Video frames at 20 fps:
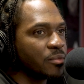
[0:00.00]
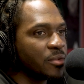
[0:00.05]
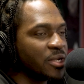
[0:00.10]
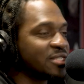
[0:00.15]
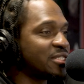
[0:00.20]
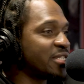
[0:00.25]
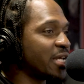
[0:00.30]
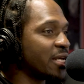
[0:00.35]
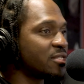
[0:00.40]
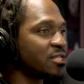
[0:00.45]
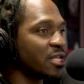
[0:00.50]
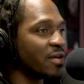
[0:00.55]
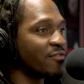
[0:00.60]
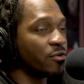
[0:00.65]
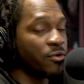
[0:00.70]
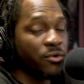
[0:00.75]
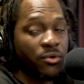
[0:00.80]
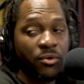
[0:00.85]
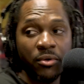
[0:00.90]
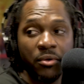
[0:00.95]
His taste
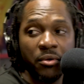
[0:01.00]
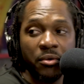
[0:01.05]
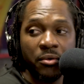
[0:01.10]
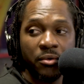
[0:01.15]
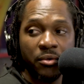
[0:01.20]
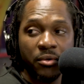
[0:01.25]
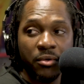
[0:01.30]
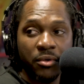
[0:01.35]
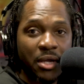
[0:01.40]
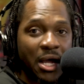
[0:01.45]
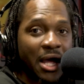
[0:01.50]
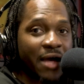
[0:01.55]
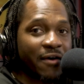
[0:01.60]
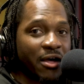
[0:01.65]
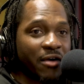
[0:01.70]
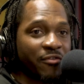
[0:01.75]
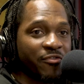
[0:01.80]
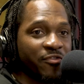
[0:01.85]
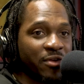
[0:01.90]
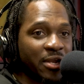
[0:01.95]
level. Okay.
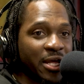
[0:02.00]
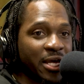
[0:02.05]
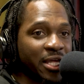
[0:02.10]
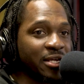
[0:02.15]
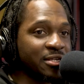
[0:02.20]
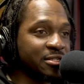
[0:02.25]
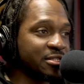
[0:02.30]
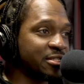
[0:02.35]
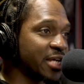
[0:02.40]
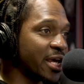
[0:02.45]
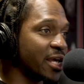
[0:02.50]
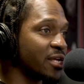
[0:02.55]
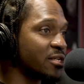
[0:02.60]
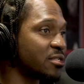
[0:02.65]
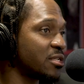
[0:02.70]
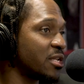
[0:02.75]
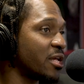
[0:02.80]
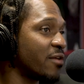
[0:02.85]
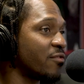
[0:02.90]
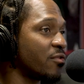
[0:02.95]
I feel like his
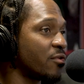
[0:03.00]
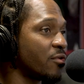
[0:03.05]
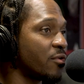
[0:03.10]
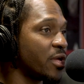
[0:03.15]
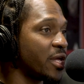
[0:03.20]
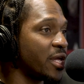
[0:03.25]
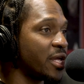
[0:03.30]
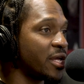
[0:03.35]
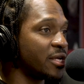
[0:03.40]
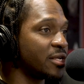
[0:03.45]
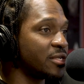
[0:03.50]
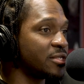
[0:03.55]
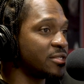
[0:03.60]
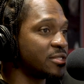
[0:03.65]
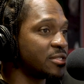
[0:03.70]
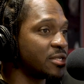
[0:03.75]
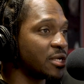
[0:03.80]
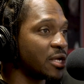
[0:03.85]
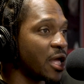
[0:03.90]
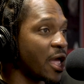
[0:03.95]
taste level
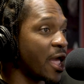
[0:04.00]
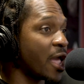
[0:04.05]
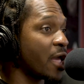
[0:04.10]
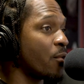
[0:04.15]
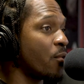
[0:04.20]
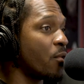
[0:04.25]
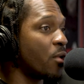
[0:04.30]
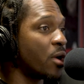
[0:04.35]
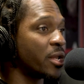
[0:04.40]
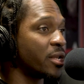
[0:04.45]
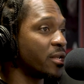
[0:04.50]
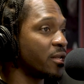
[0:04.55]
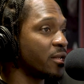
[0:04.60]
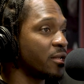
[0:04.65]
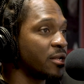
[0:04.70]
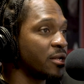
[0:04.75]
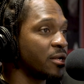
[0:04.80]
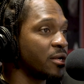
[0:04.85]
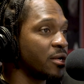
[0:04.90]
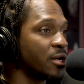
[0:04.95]
is A1.
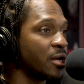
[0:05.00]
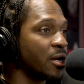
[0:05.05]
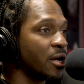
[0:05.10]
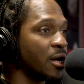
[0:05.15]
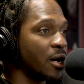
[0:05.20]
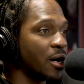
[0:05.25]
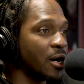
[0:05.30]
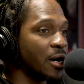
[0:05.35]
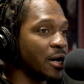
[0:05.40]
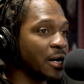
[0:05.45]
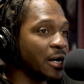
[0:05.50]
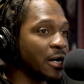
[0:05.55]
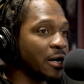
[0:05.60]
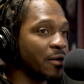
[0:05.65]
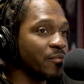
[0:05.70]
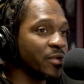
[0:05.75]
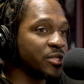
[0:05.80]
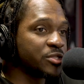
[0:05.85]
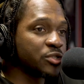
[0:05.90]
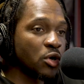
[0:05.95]

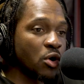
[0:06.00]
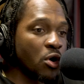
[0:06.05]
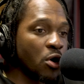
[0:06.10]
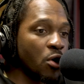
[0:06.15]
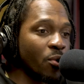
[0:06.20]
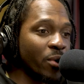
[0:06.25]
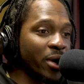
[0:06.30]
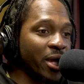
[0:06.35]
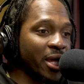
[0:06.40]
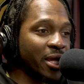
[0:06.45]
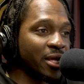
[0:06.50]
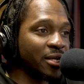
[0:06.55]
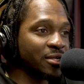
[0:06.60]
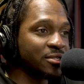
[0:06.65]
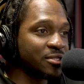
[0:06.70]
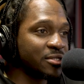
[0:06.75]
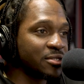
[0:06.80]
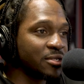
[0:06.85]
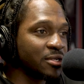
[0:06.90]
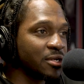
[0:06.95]
It's
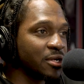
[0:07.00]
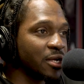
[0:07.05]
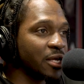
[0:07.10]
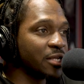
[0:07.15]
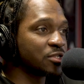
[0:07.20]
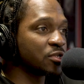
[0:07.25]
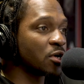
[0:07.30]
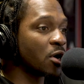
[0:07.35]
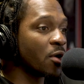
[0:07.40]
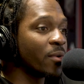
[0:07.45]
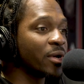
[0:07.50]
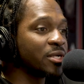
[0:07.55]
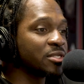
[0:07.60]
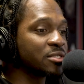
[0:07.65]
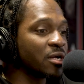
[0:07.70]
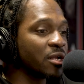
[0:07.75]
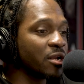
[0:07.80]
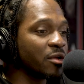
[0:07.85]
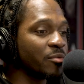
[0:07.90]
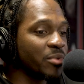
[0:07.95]
always
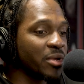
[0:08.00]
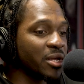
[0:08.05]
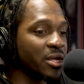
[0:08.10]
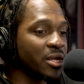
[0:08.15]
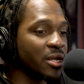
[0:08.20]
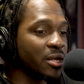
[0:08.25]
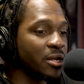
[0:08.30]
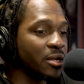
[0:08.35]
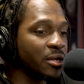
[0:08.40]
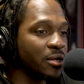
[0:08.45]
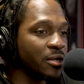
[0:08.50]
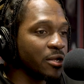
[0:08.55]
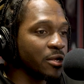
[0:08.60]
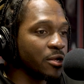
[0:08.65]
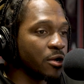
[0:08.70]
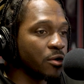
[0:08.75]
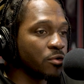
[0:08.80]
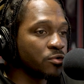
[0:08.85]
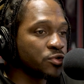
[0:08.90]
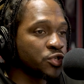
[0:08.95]
gonna be, you
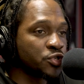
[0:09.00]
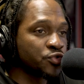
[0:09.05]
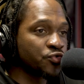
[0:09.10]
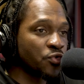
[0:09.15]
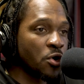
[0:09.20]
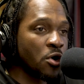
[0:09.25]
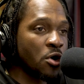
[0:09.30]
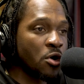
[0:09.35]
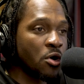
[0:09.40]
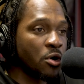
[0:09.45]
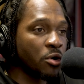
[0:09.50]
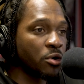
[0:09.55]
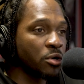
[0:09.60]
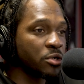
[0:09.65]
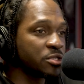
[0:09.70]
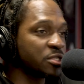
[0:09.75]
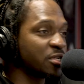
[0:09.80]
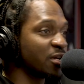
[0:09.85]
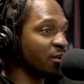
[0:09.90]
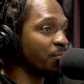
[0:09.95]
know, strong,
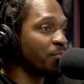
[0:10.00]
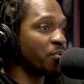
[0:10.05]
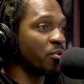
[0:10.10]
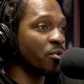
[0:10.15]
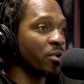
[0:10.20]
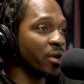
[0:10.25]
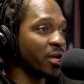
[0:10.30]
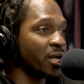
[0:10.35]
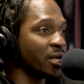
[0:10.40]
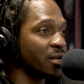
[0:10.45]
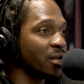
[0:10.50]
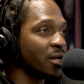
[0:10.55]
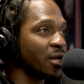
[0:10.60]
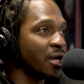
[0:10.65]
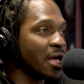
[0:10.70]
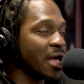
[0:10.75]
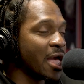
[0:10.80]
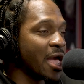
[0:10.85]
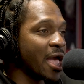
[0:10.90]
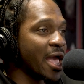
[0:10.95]
to the point.
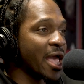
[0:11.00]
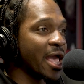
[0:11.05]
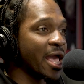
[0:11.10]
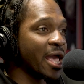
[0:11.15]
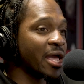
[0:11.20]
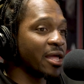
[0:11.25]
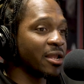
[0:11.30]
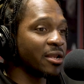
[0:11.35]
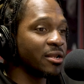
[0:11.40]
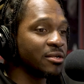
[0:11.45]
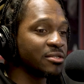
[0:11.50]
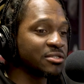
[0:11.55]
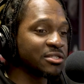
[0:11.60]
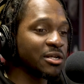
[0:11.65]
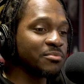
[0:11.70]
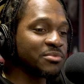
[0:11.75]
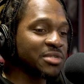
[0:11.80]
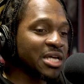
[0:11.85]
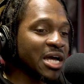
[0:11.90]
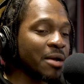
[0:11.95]
And
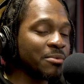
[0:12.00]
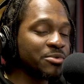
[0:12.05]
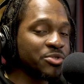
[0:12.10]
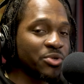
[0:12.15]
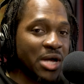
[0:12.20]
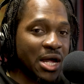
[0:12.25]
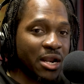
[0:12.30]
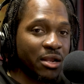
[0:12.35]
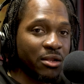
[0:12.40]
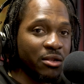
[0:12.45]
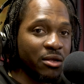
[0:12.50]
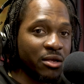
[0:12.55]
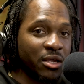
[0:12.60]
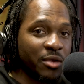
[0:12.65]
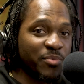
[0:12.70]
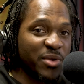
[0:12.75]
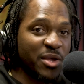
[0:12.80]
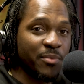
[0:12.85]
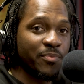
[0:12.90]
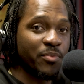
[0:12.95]
sometimes you gotta look
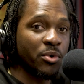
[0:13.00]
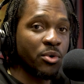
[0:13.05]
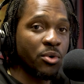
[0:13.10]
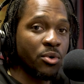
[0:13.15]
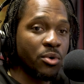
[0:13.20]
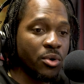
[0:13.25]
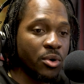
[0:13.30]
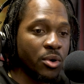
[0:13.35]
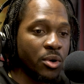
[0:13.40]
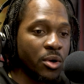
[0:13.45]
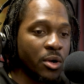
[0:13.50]
at people,